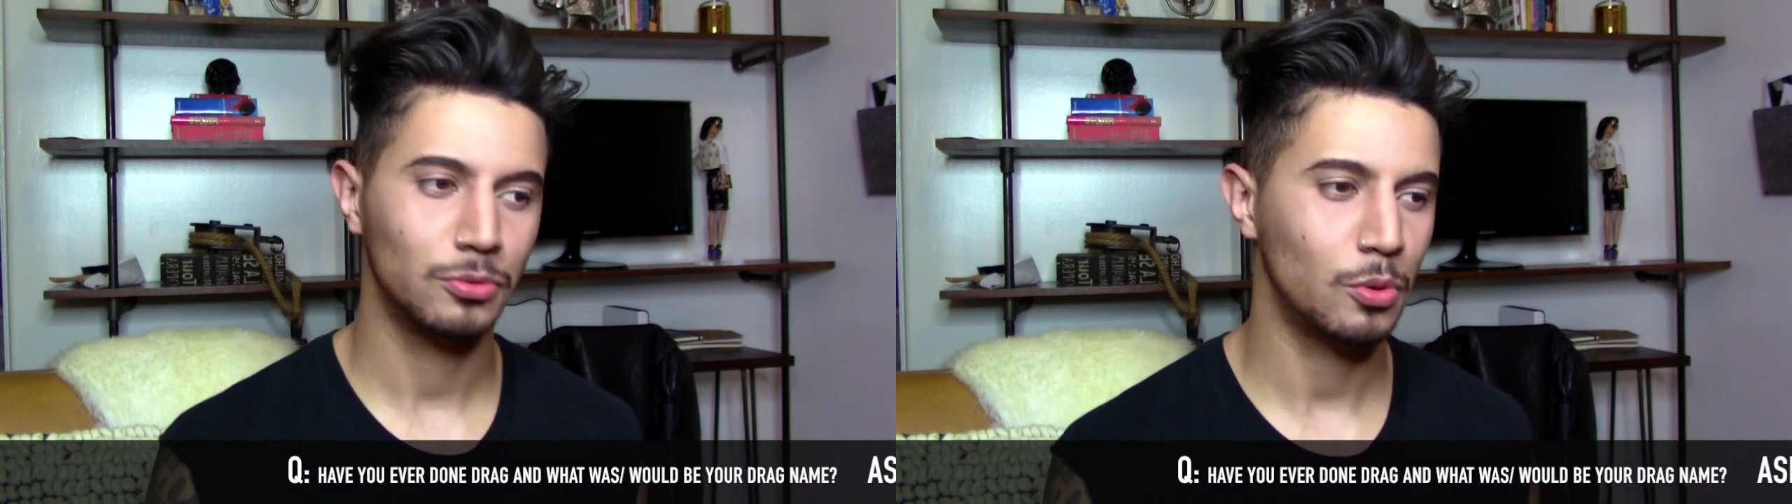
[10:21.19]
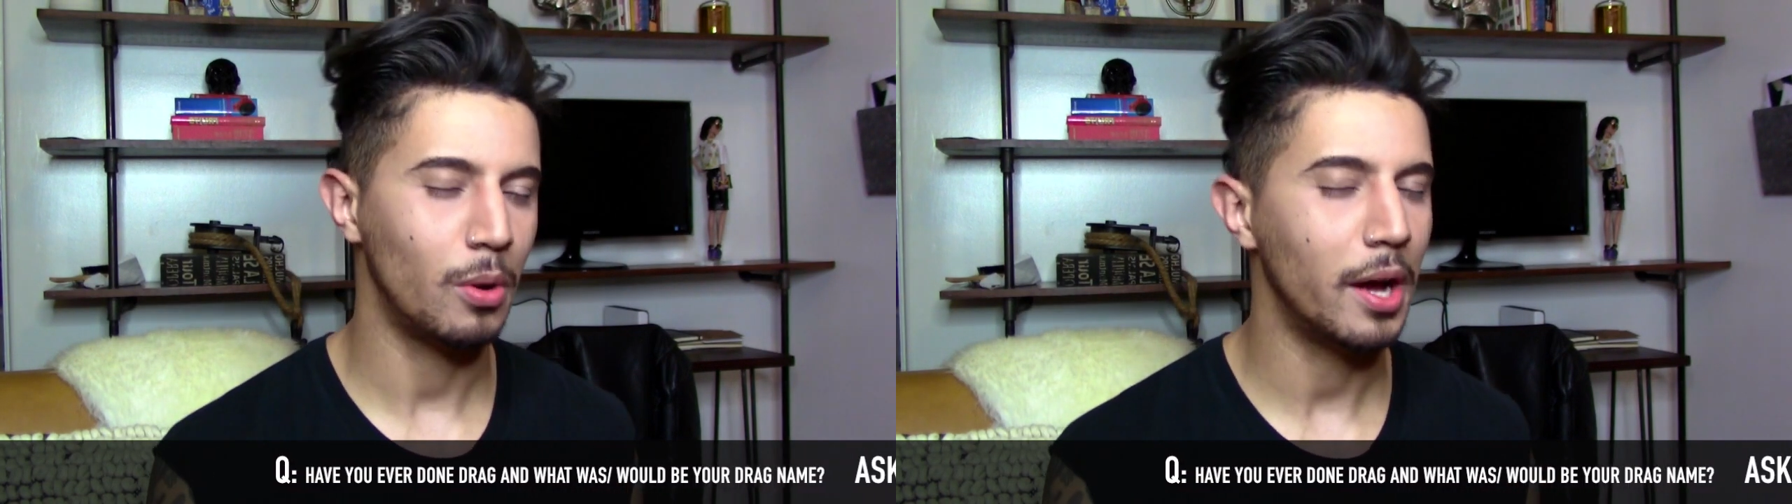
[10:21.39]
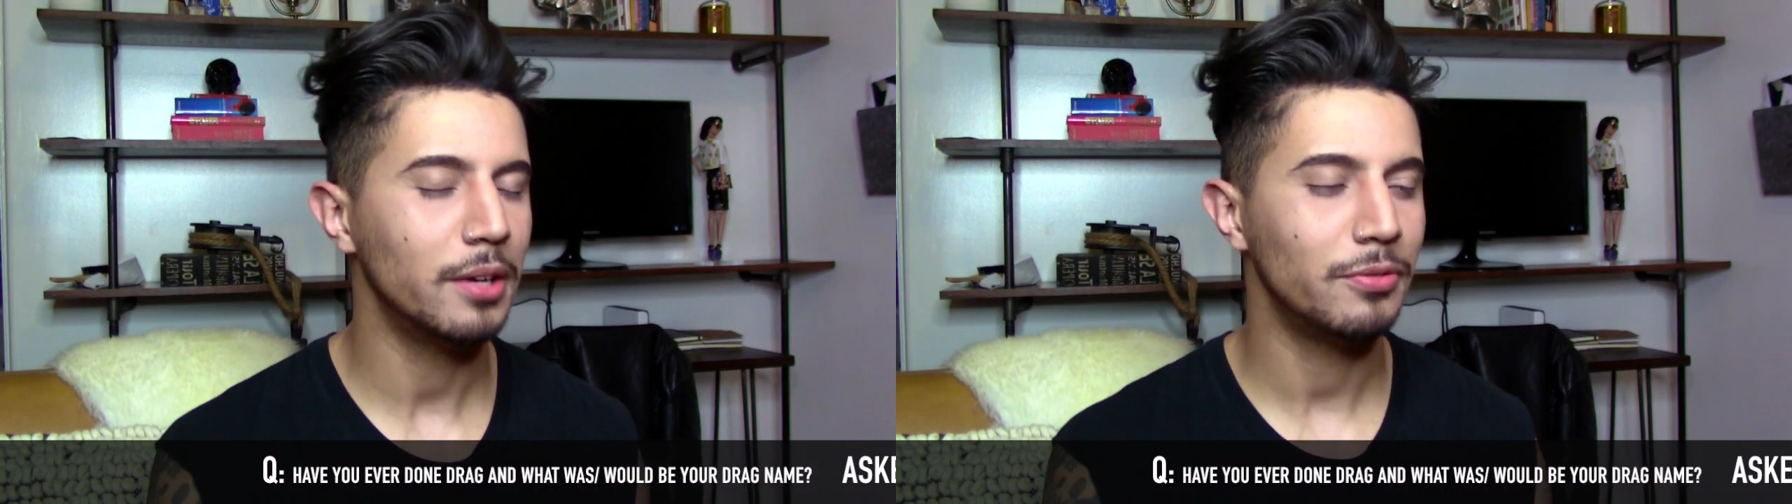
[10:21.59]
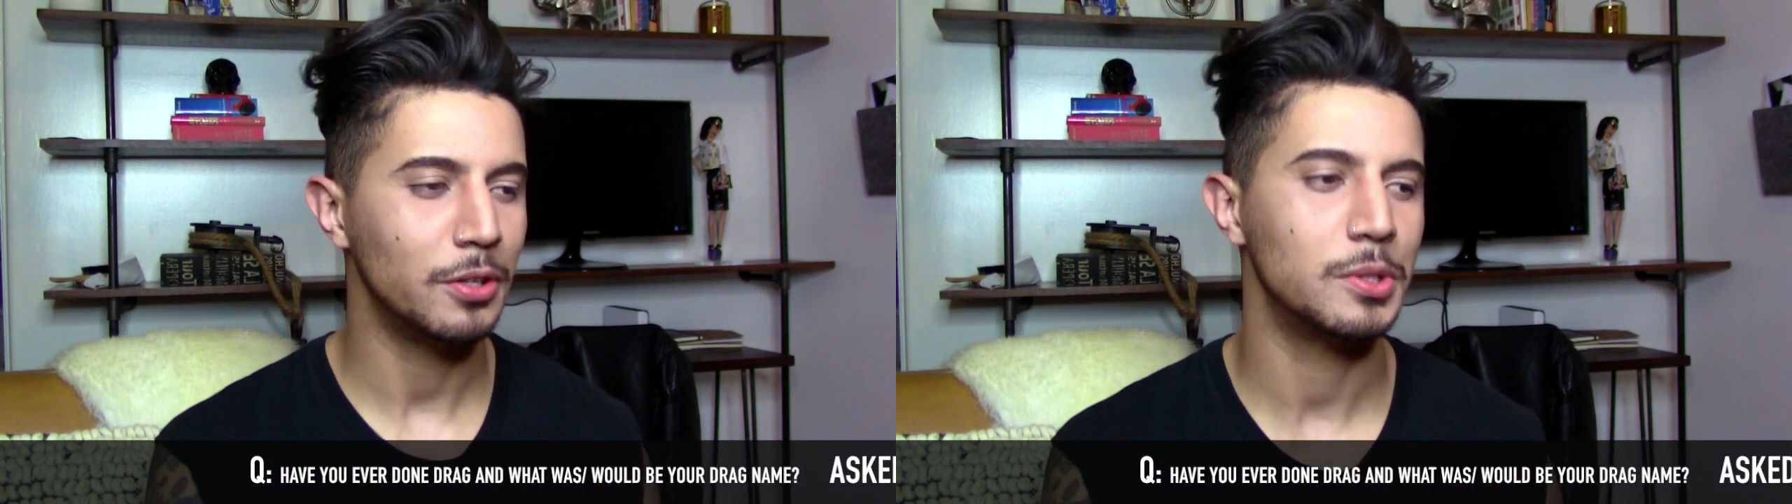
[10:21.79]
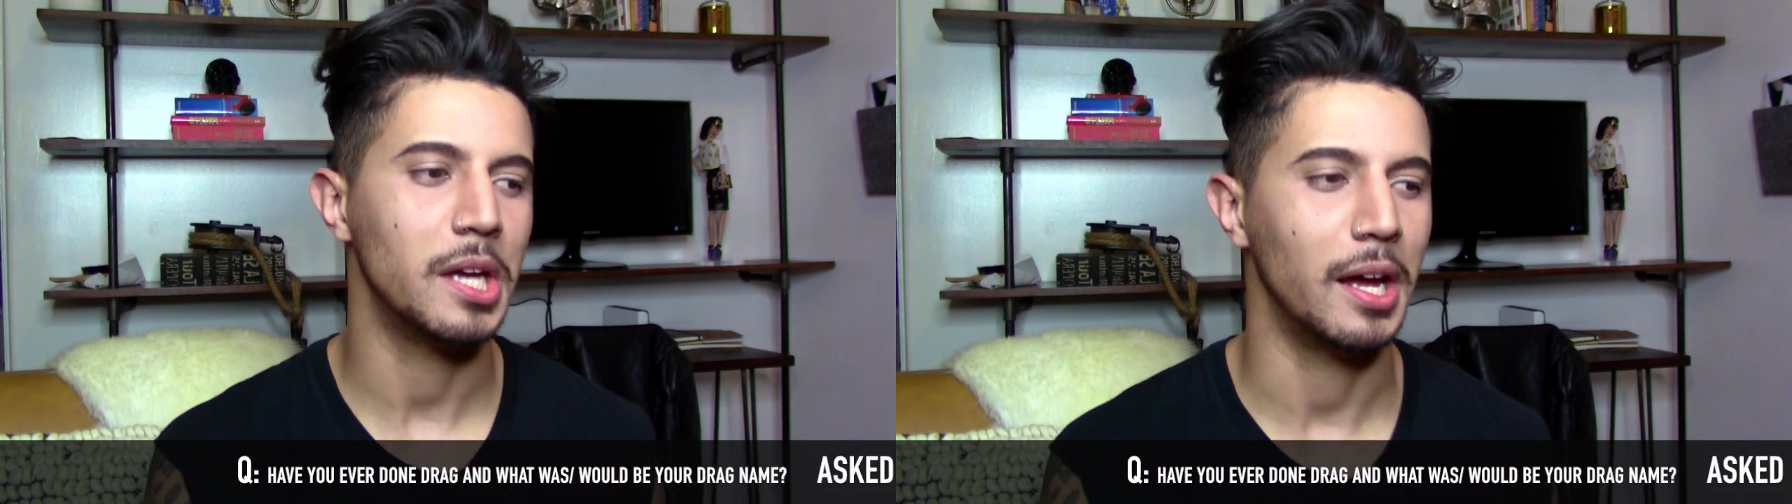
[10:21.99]
quite a
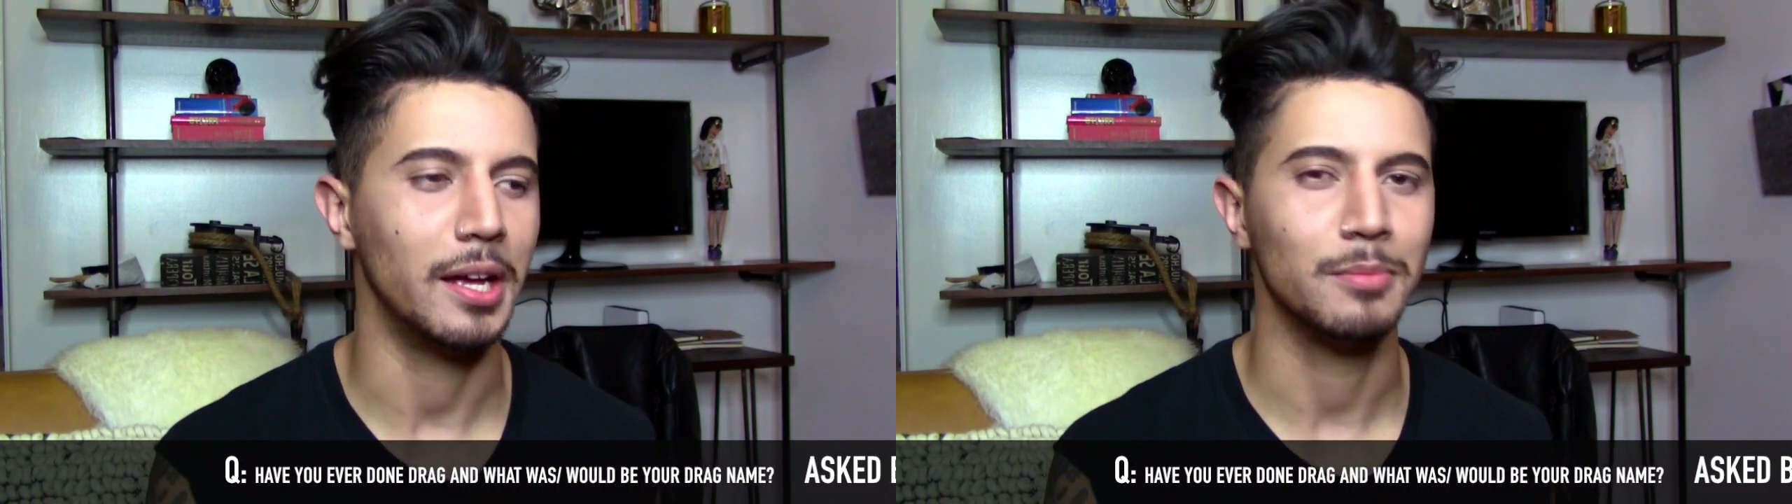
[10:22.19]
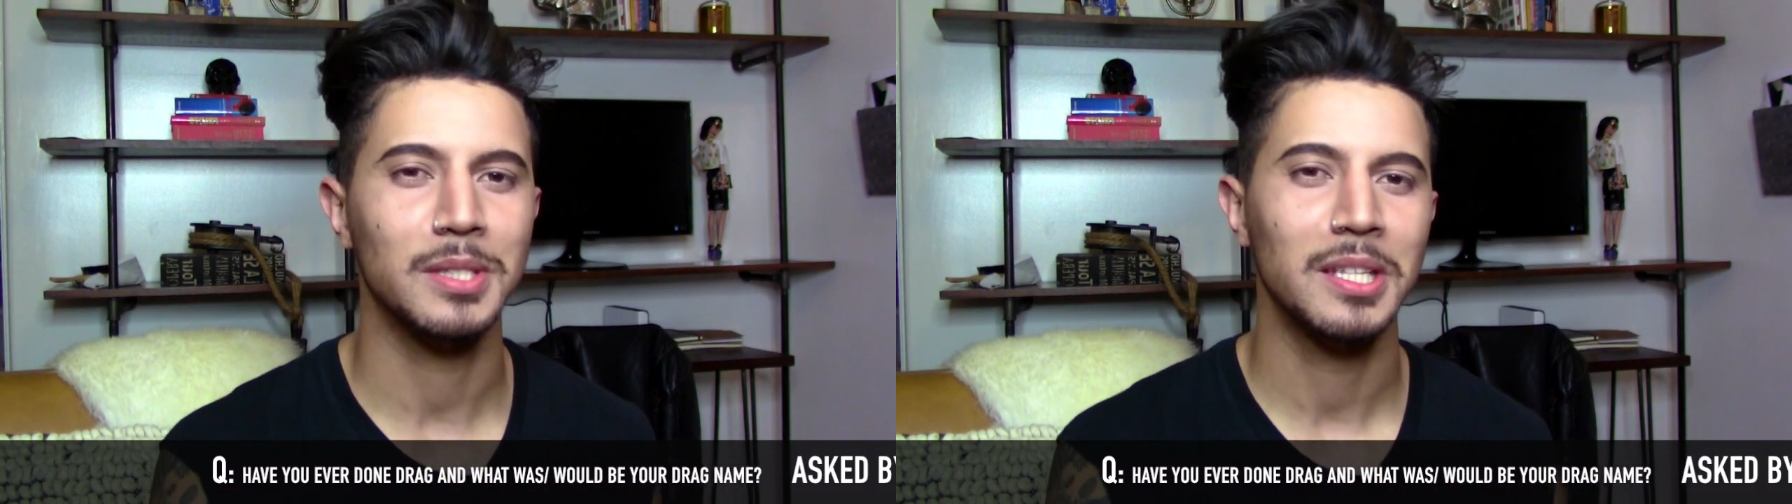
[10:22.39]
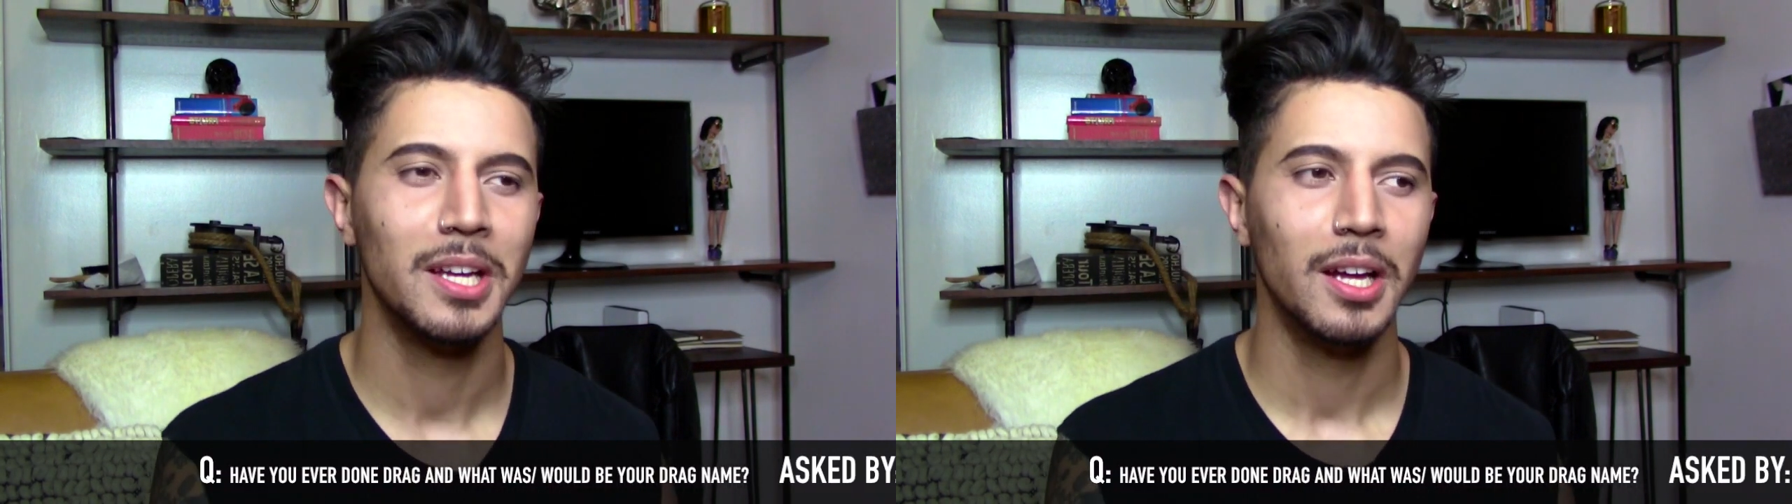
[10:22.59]
few times.